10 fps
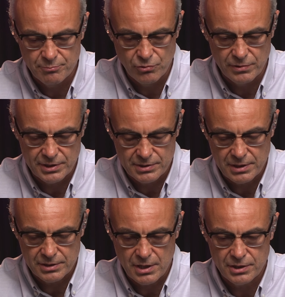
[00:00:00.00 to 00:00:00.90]
broadly
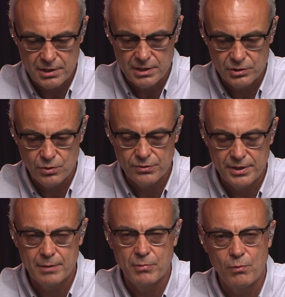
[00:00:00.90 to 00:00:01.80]
is a good
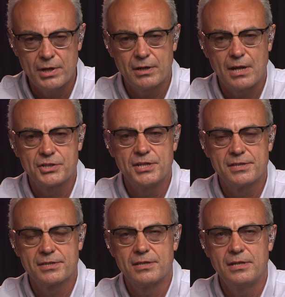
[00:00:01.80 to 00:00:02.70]
thing, but when you can actually
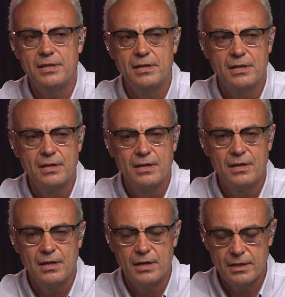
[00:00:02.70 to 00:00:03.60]
see
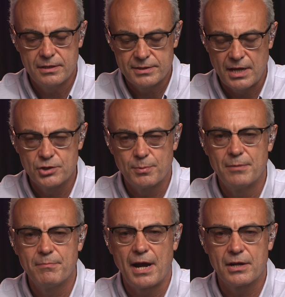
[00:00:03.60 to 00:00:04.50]
the tangible
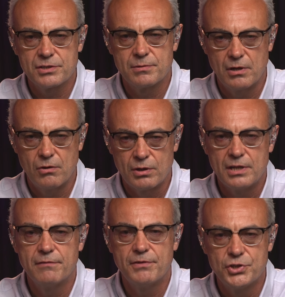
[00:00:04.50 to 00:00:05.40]
impact on
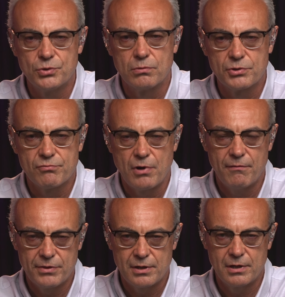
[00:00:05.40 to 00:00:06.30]
individuals
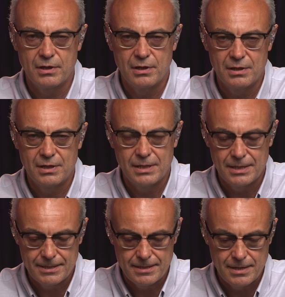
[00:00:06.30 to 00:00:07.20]
rather than
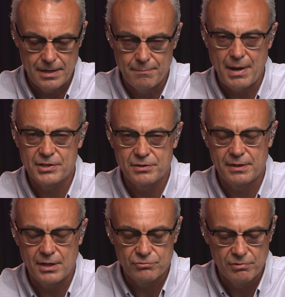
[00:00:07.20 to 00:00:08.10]
a mass, I
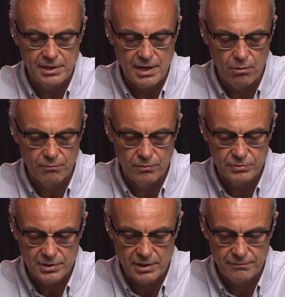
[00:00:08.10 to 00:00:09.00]
think that's really
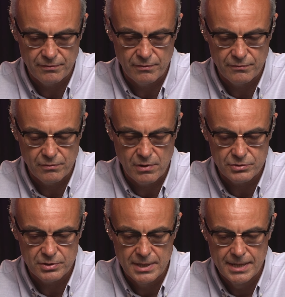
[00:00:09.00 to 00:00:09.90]
helpful, certainly for
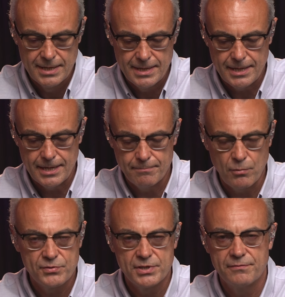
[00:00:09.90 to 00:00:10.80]
us.
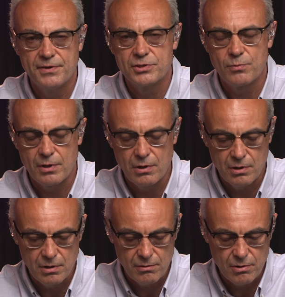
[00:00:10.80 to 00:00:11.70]
Obviously, it fits with
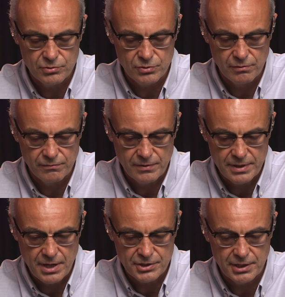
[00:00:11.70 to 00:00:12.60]
our own sort of
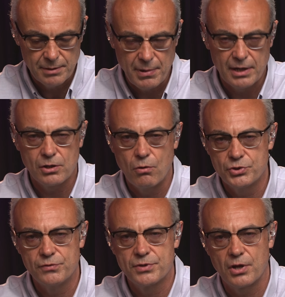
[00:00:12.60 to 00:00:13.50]
ESG and impact
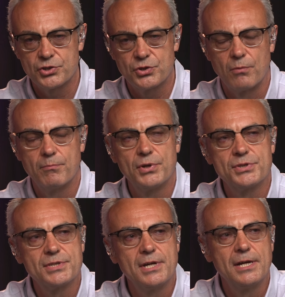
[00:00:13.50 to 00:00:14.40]
goals you've touched on.
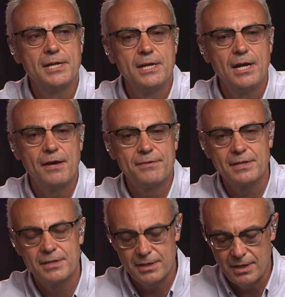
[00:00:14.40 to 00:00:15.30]
But I
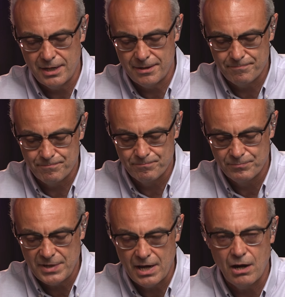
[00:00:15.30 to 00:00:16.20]
think,
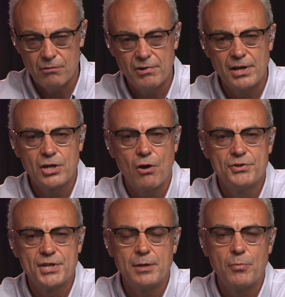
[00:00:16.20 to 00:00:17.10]
I'd really
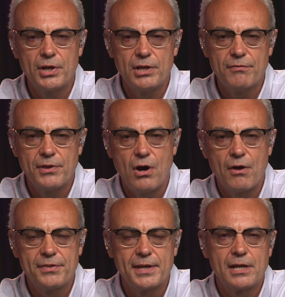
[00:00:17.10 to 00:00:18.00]
encourage anybody, if they
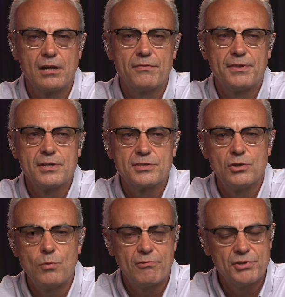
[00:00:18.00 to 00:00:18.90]
are thinking of things
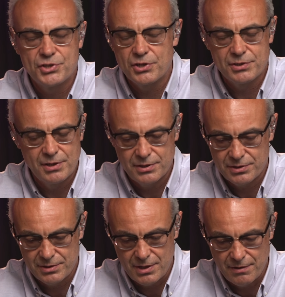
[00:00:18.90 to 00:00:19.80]
to do, whether it's just
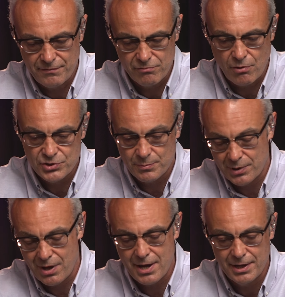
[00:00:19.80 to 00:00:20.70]
for their own
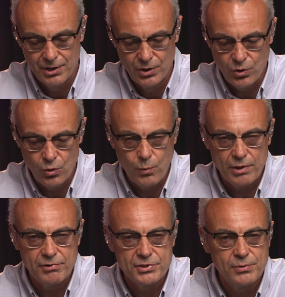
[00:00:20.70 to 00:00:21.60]
supply, or
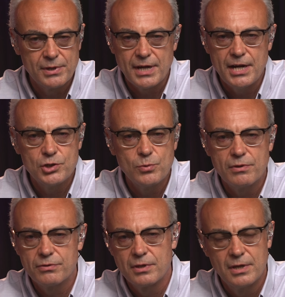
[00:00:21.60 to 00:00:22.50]
whether it's to engage
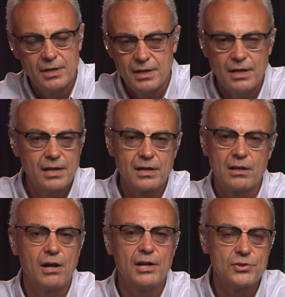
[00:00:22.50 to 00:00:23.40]
with
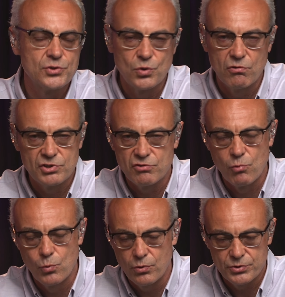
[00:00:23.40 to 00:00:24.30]
clients or some
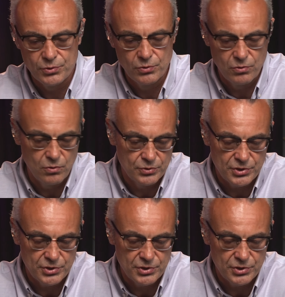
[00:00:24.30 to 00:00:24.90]
rewards, or